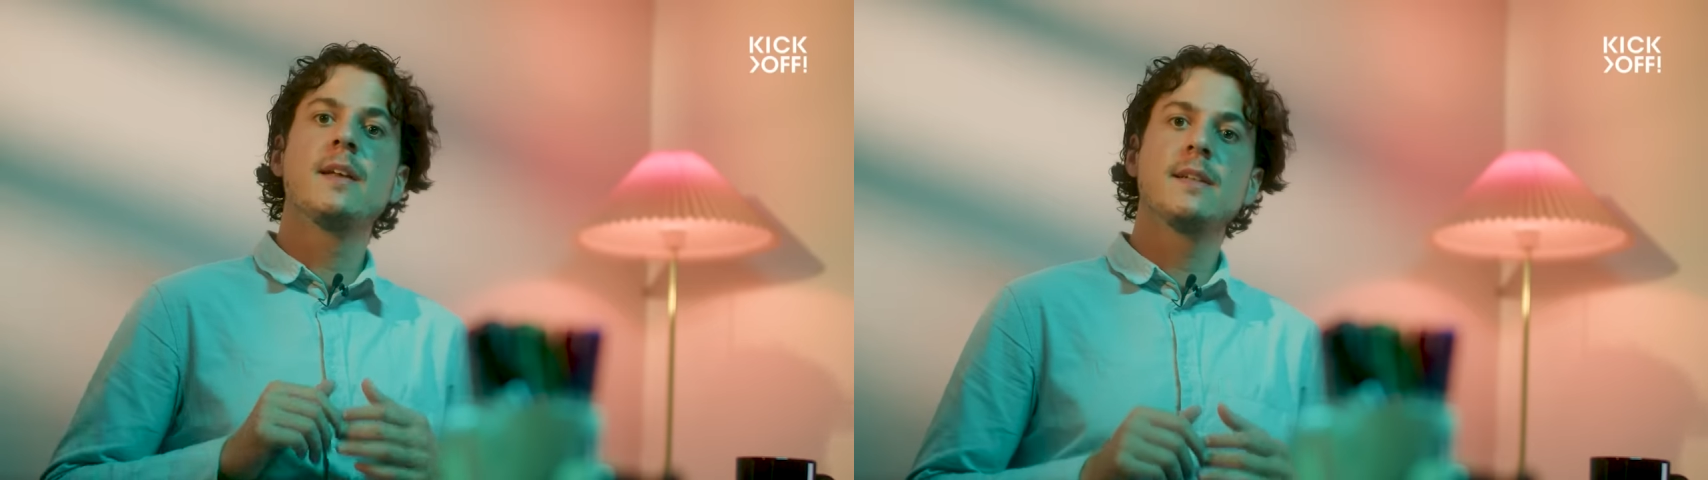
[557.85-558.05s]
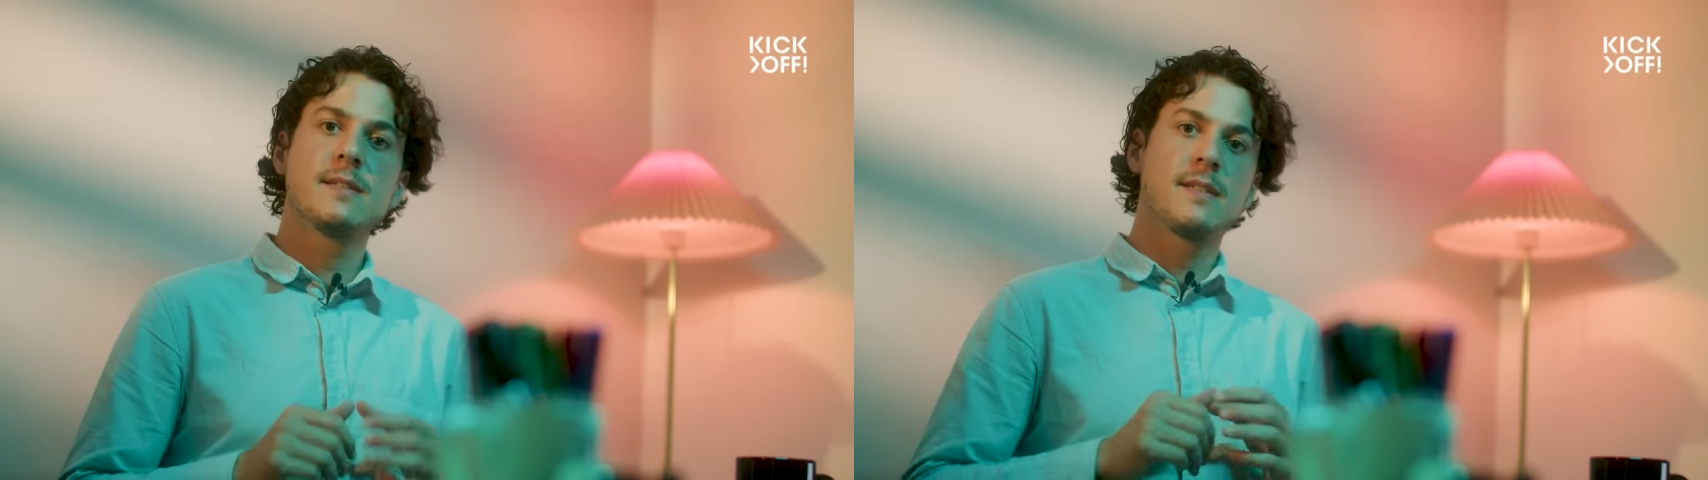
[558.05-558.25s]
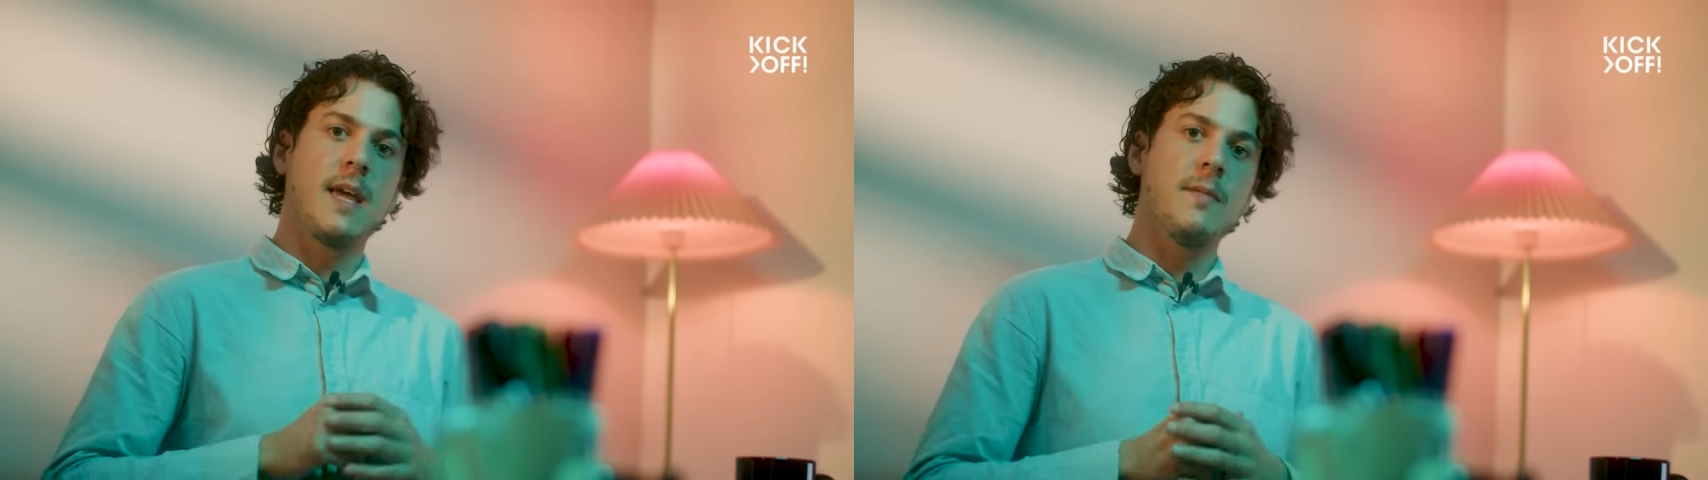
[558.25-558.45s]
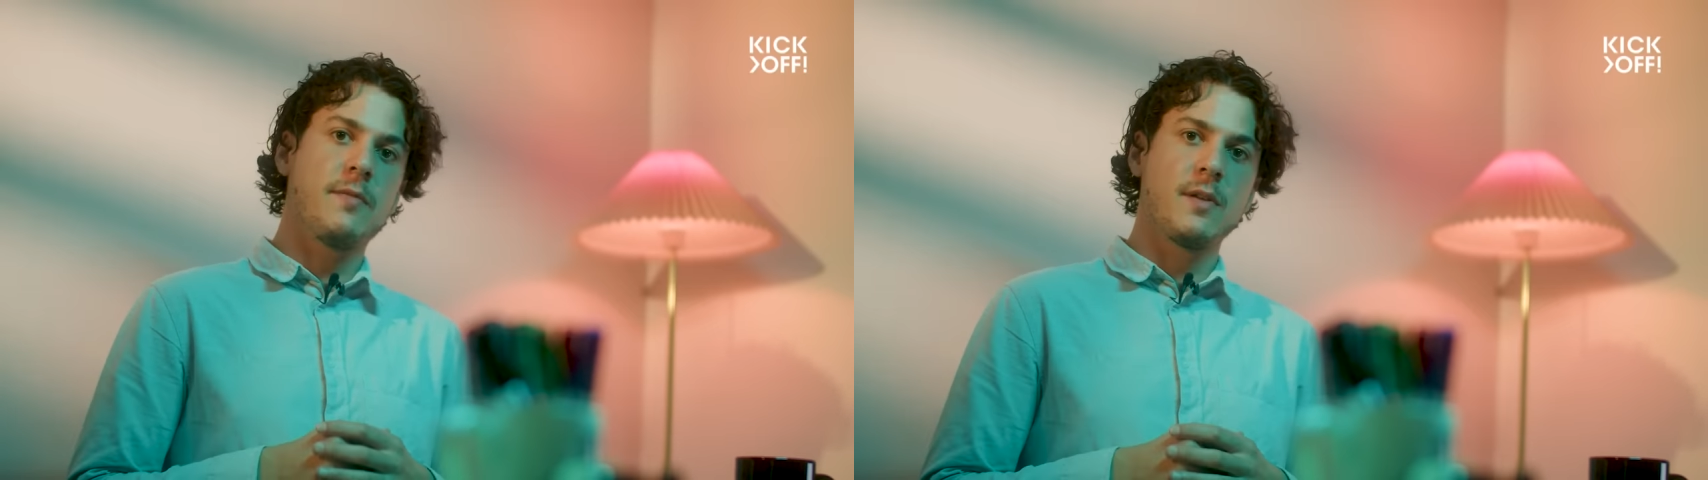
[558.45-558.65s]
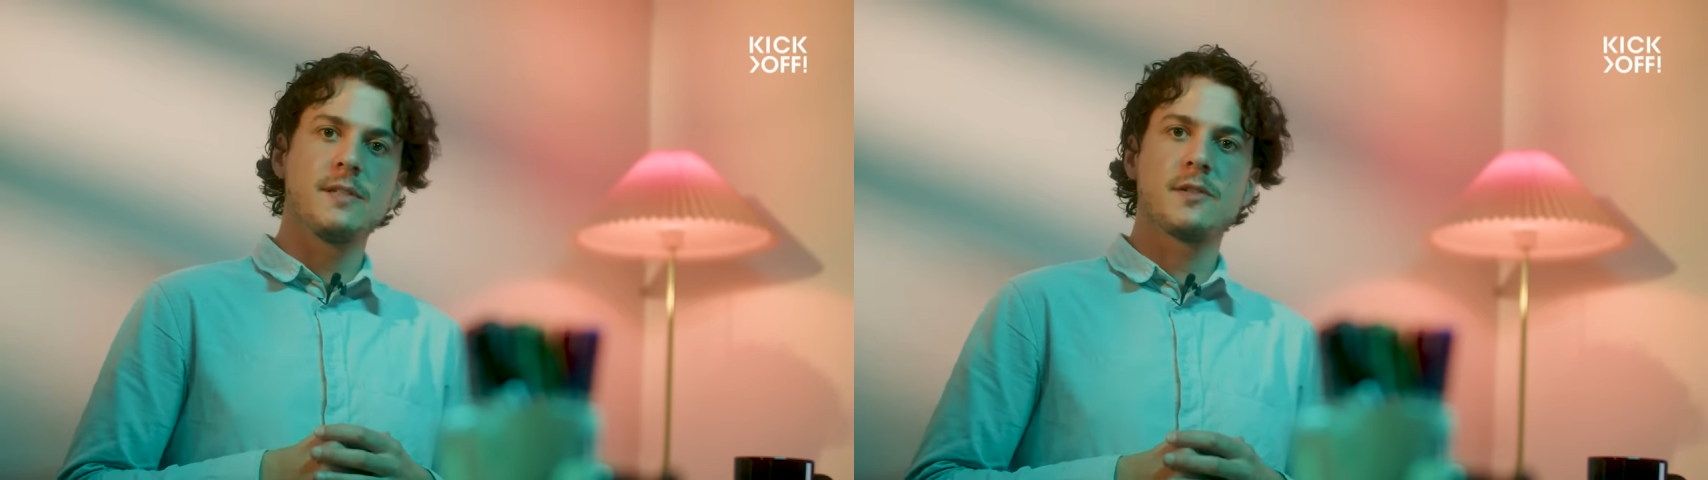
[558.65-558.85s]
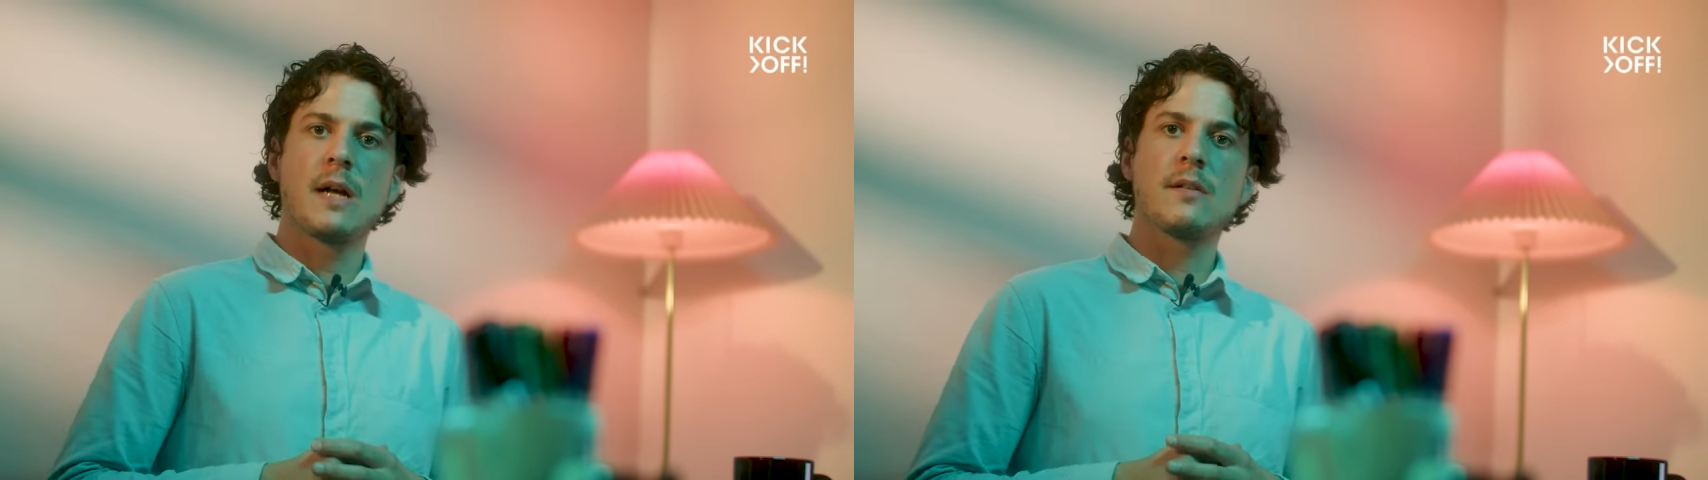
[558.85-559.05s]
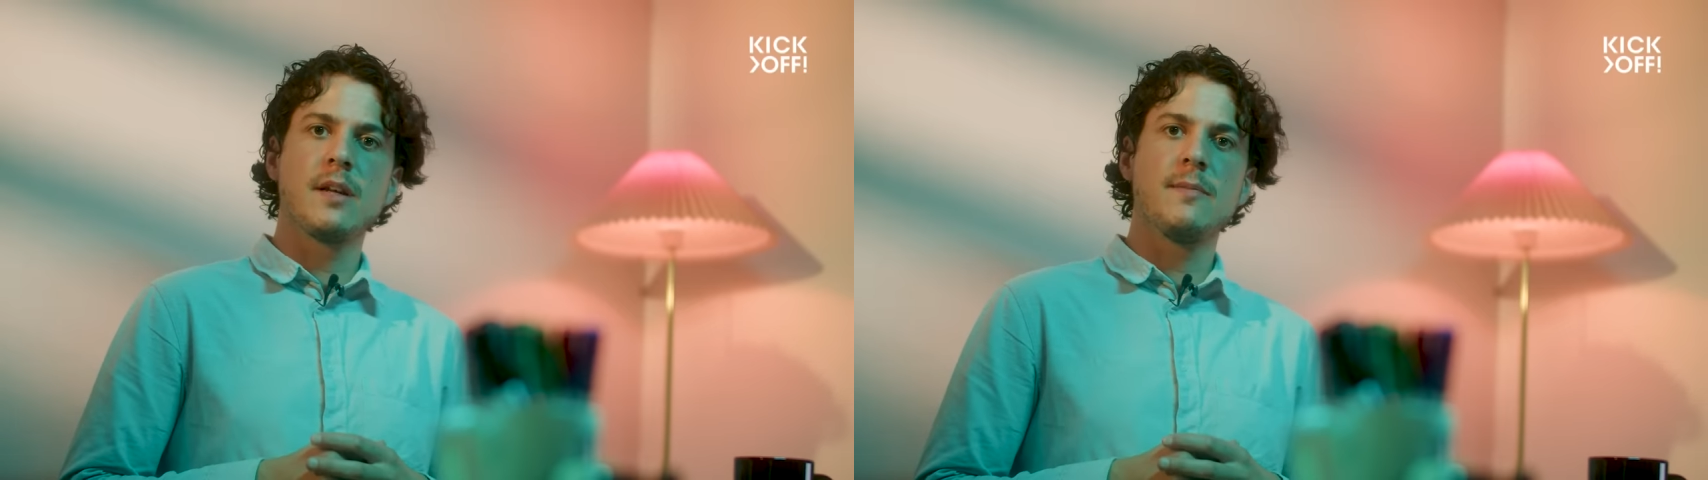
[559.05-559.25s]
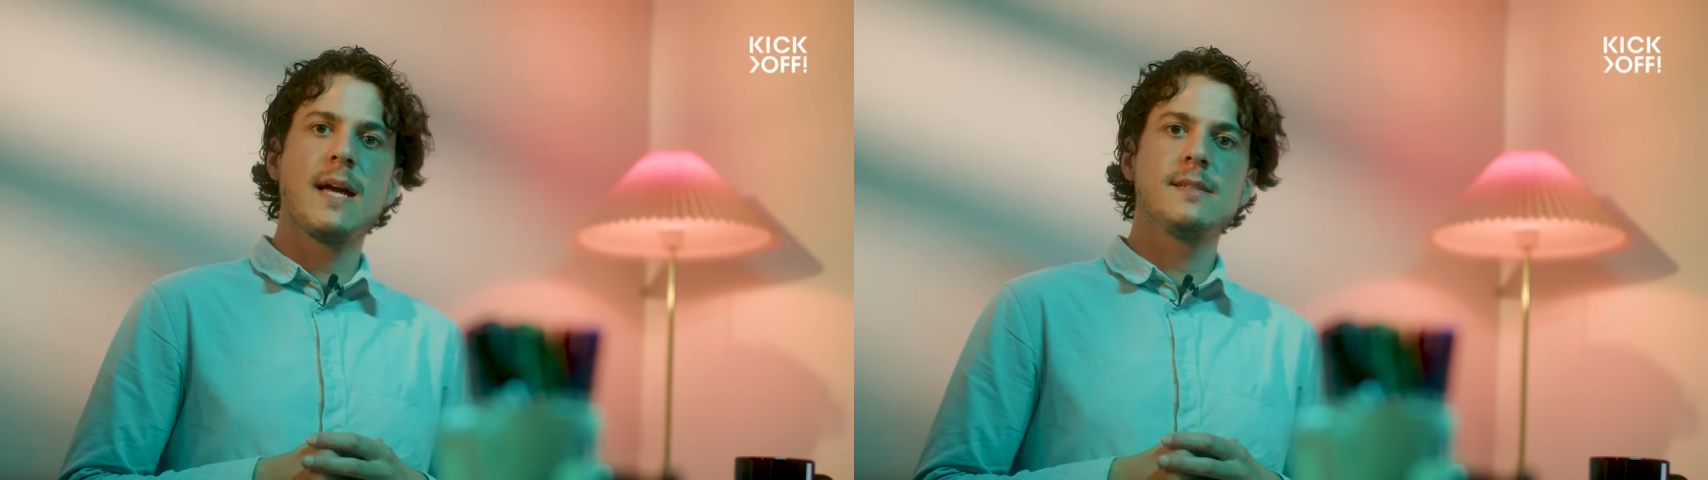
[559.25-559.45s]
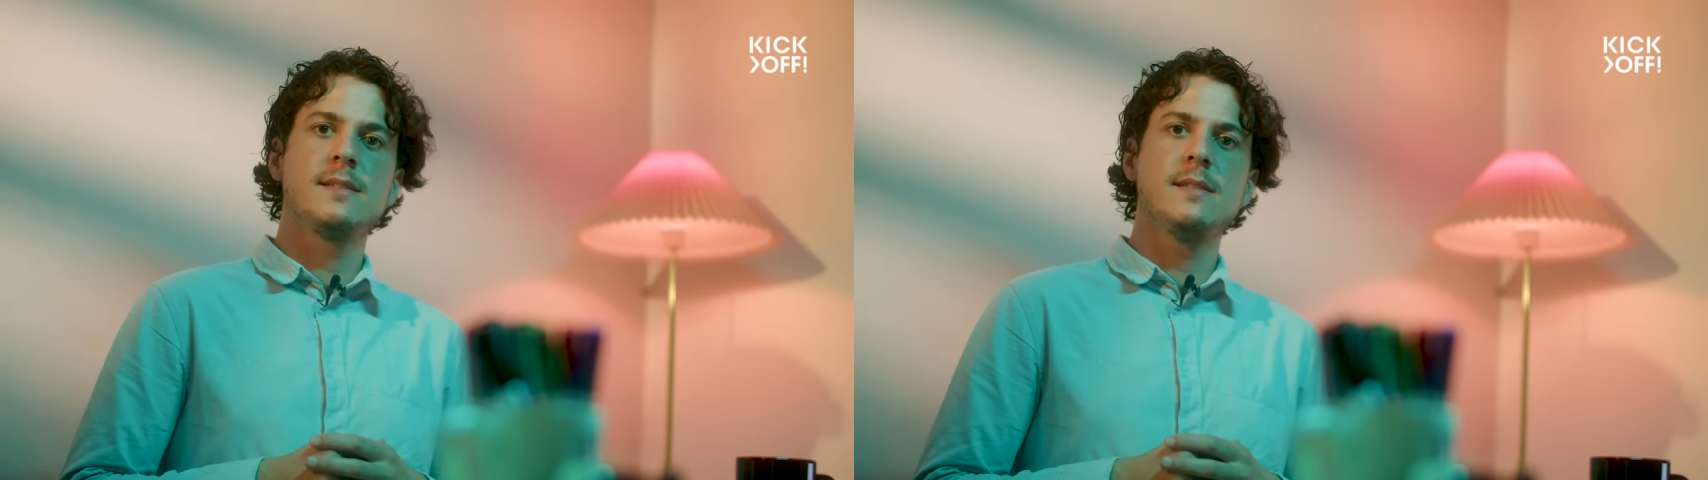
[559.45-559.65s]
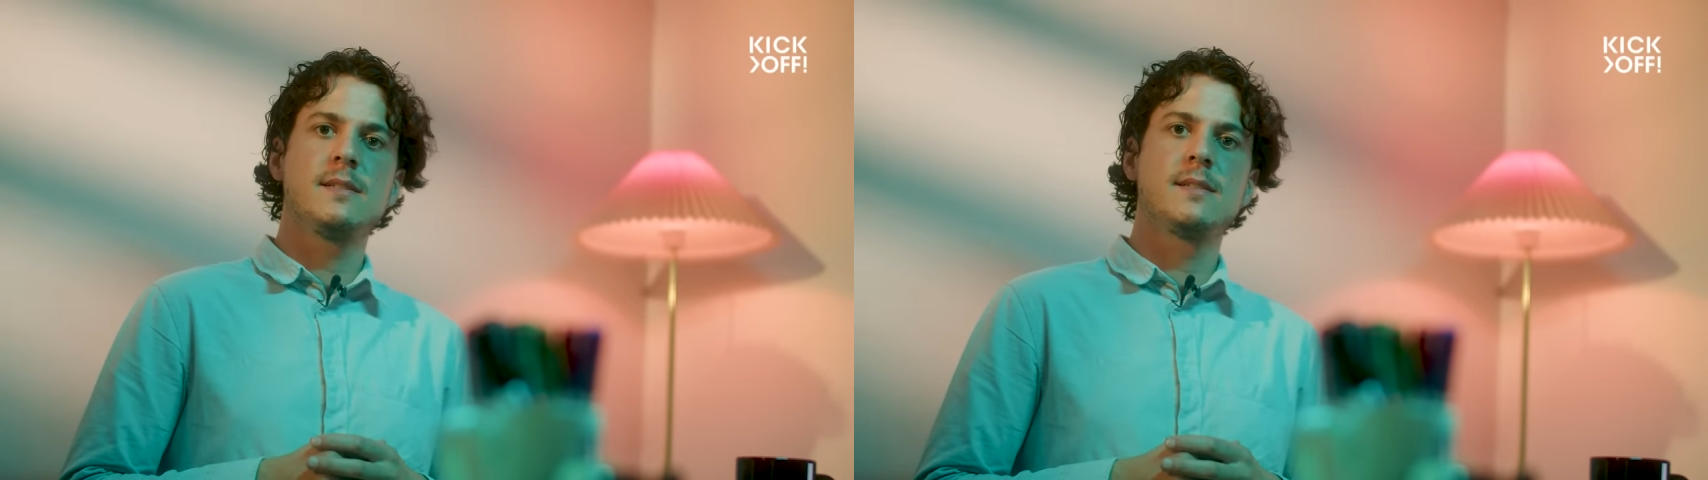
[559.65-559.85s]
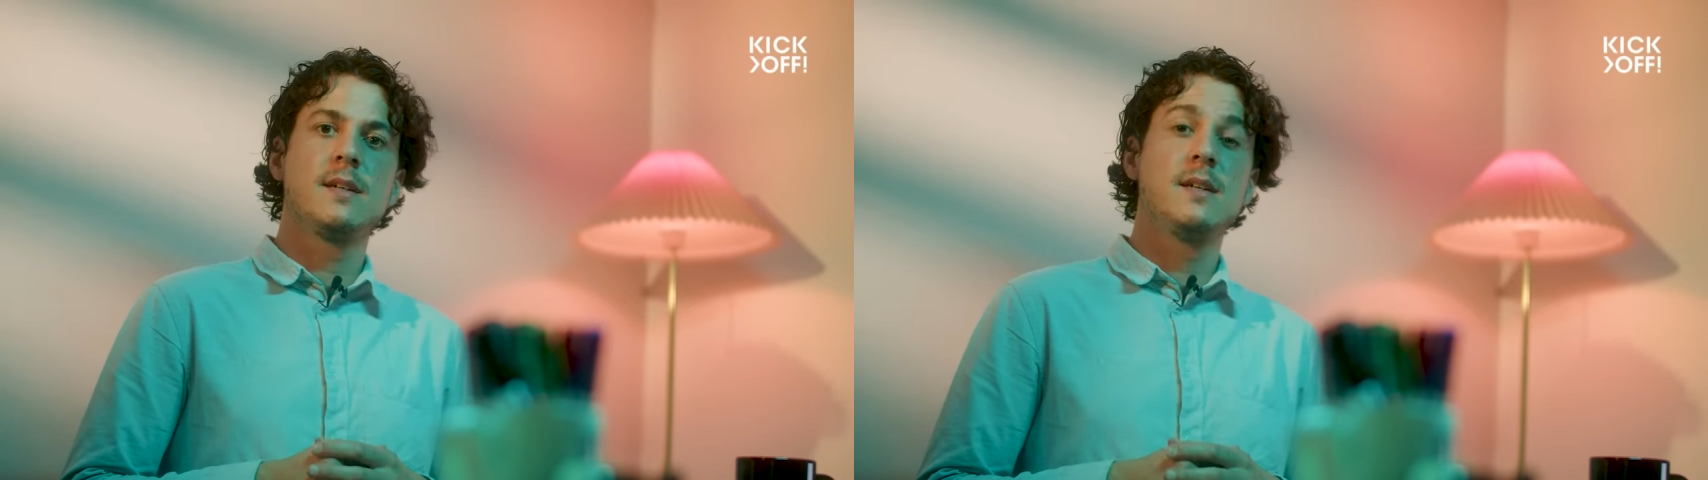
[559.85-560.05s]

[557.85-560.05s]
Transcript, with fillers: and escape for the struggling masses.